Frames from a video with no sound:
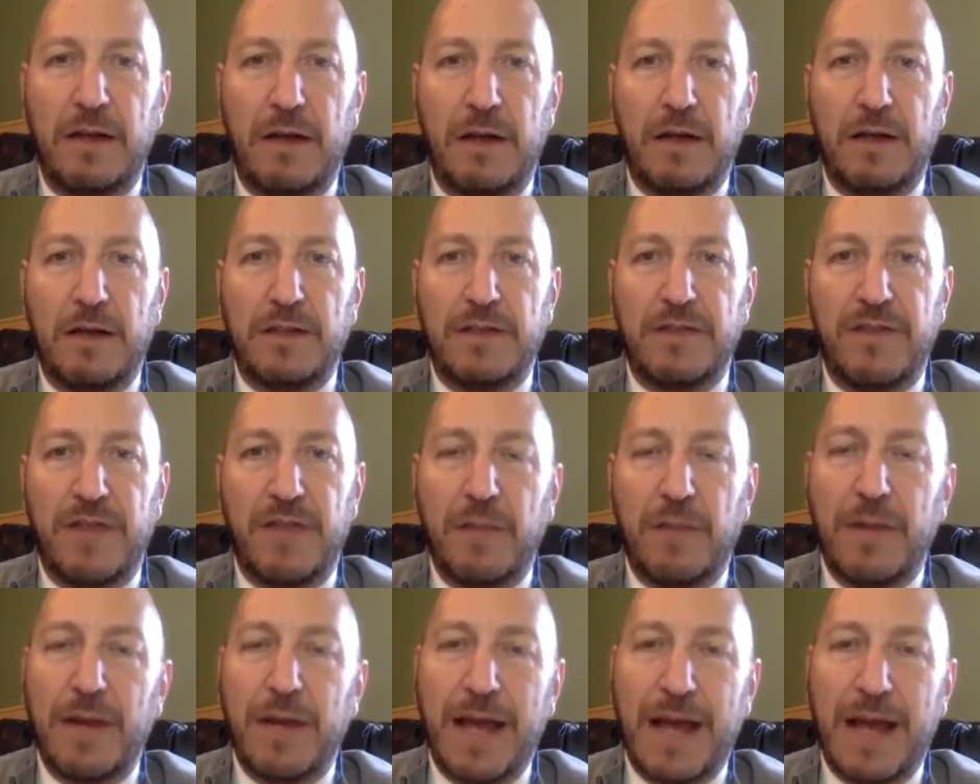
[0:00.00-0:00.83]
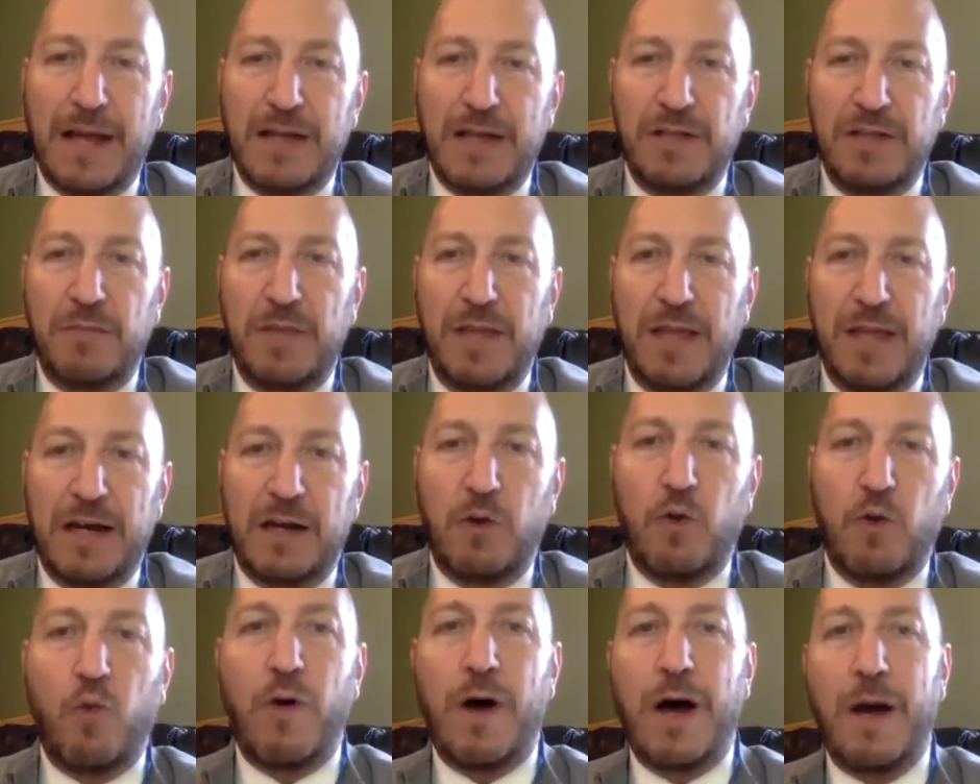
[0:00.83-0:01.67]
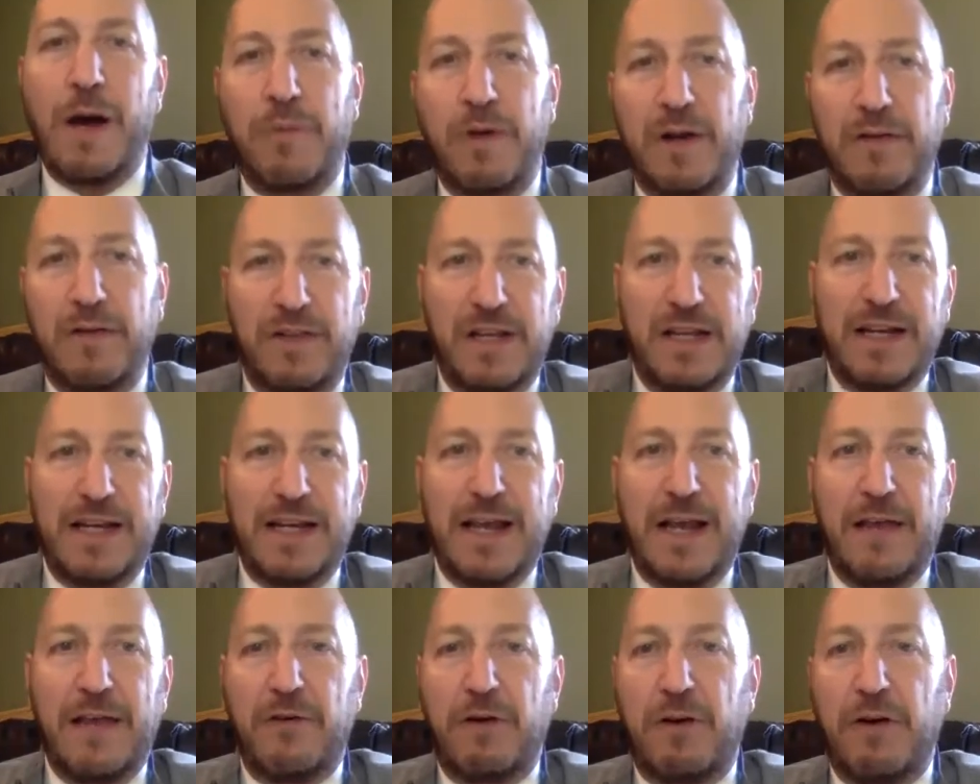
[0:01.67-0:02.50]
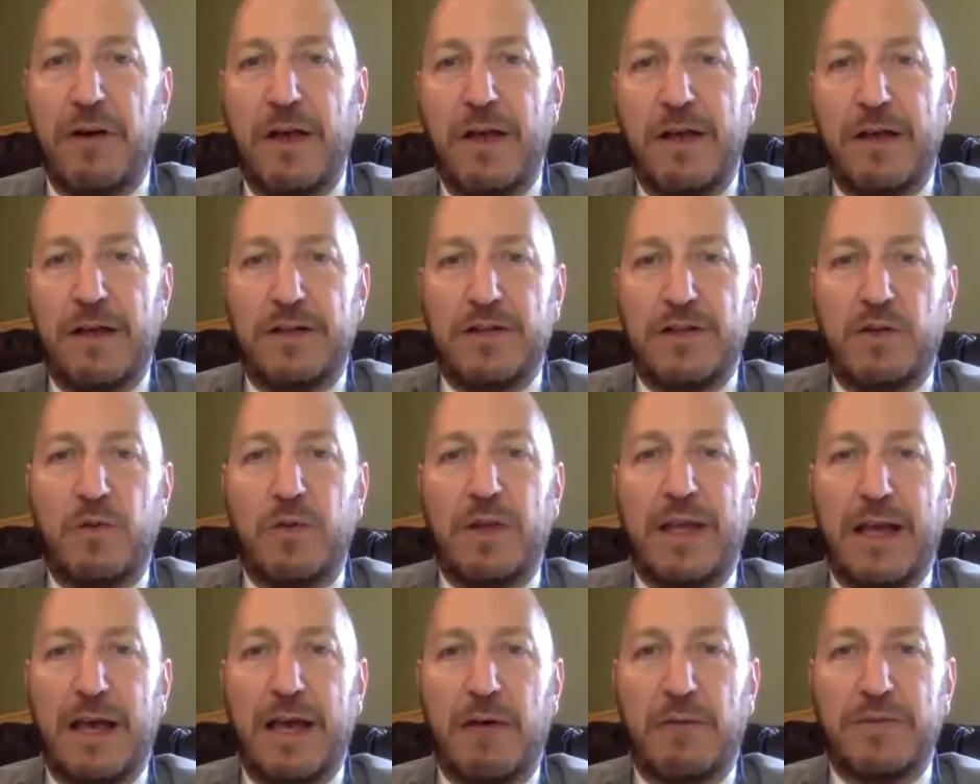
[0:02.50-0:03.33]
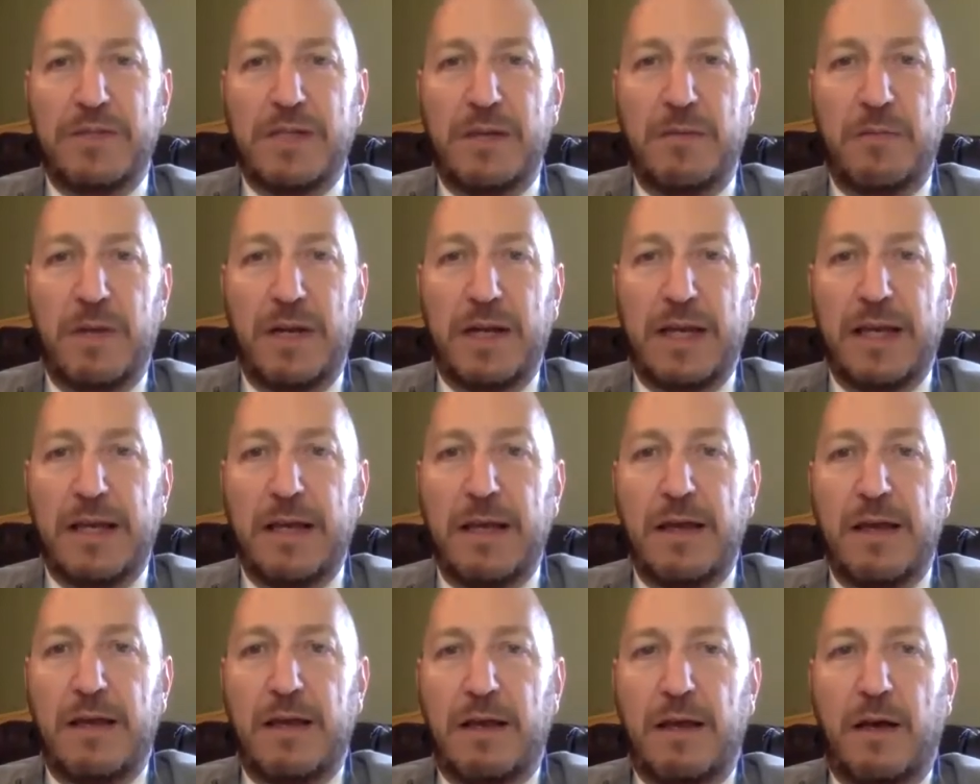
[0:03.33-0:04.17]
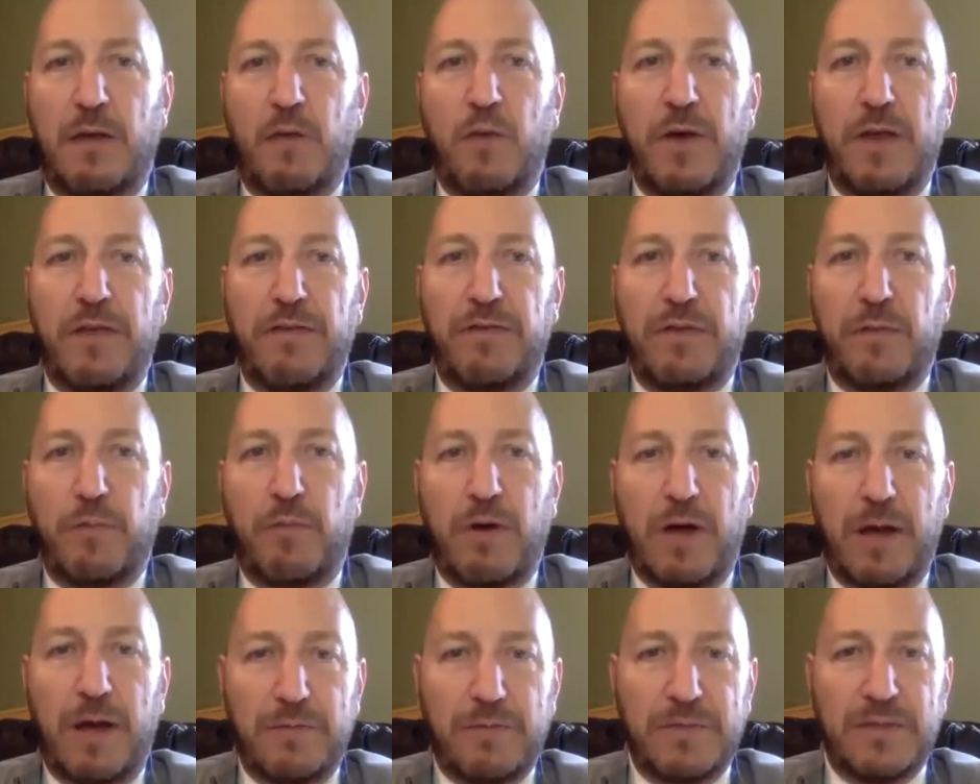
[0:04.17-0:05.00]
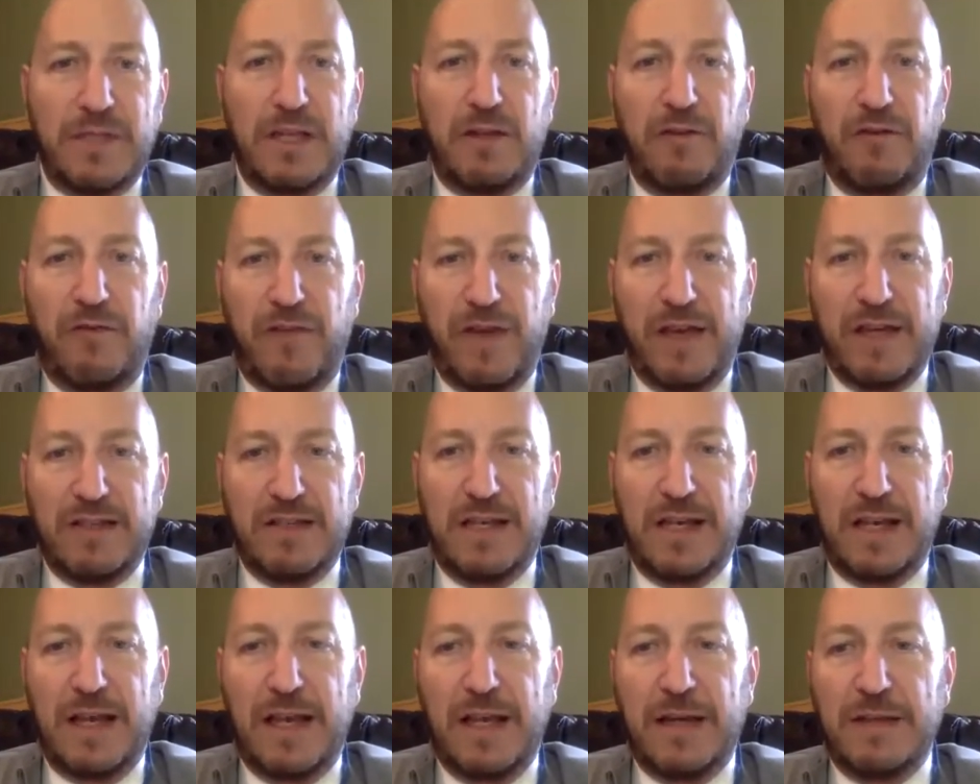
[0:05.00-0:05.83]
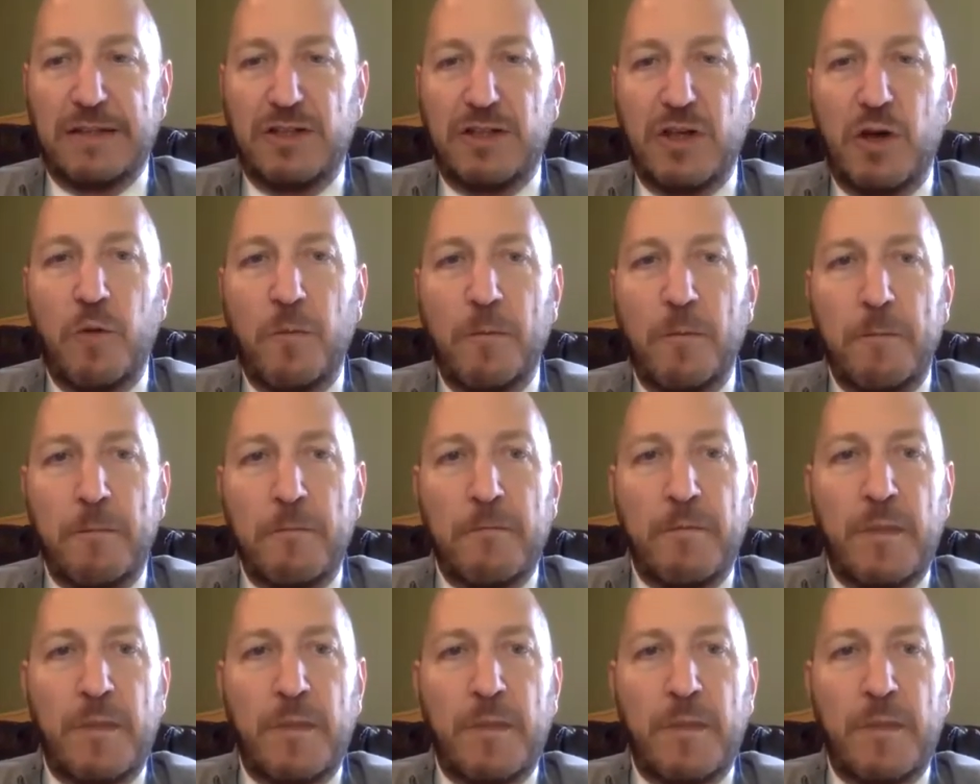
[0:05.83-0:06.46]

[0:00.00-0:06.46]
develop an action plan cooperatively together to really help somebody with the problems that they're facing. And so